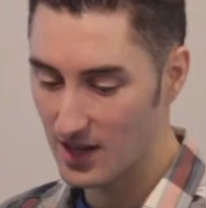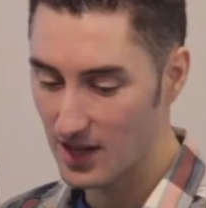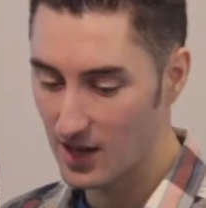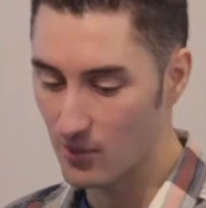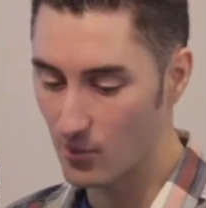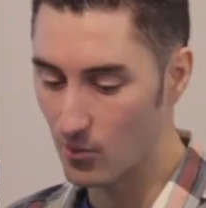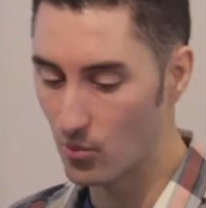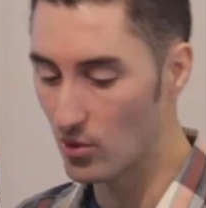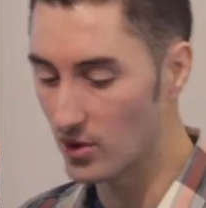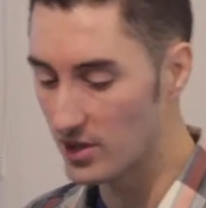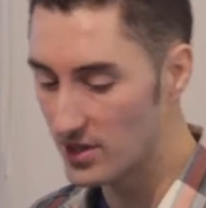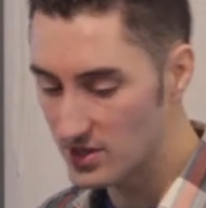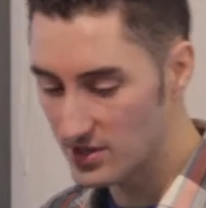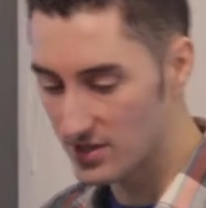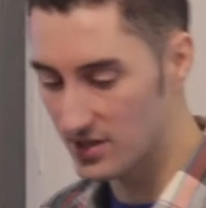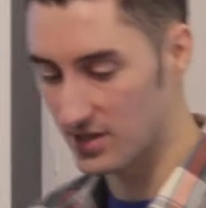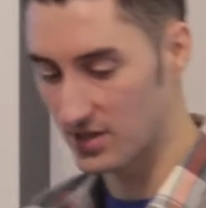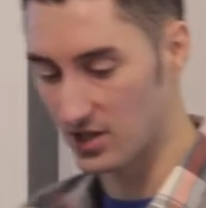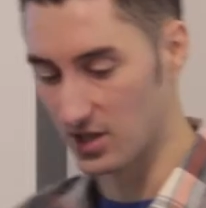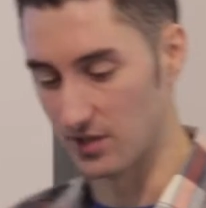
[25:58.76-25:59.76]
What
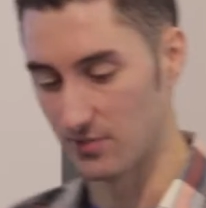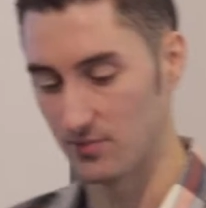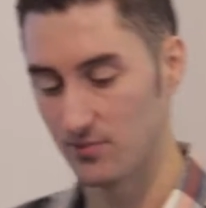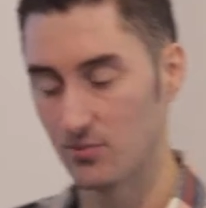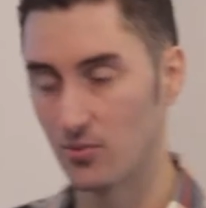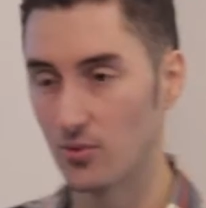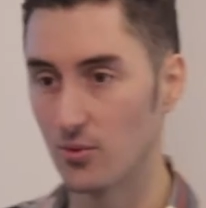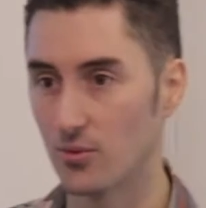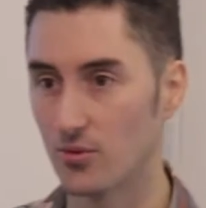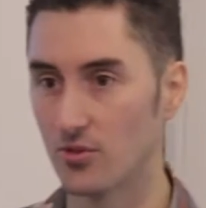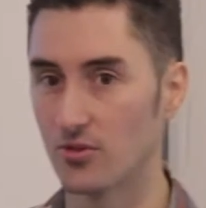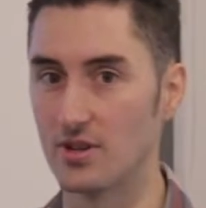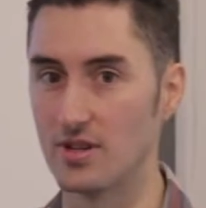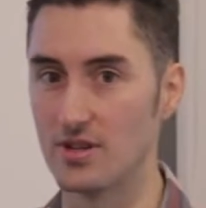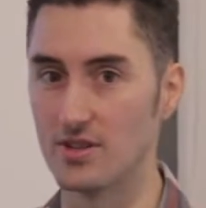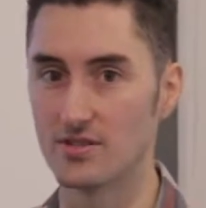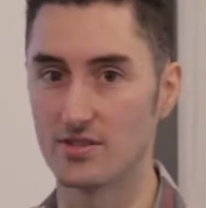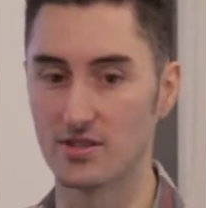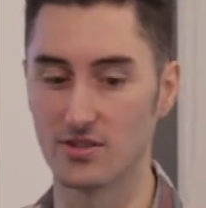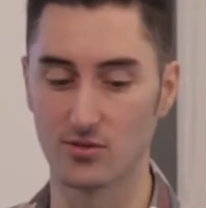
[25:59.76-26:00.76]
used to
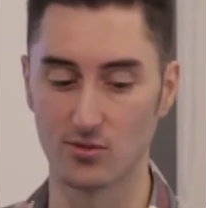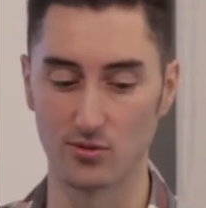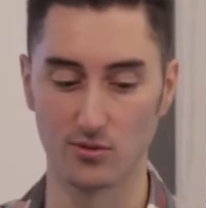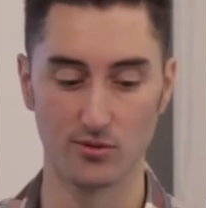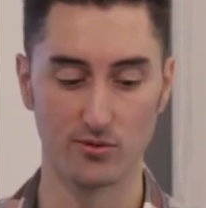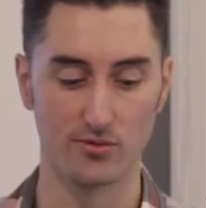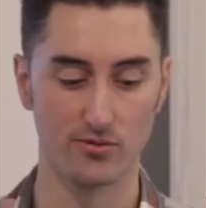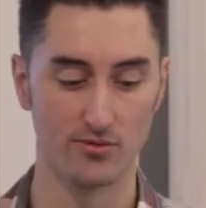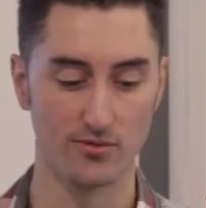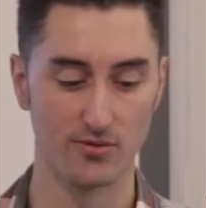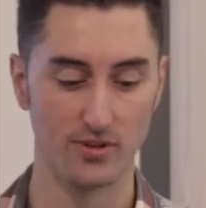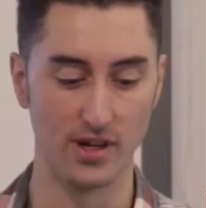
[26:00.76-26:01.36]
something used to sort of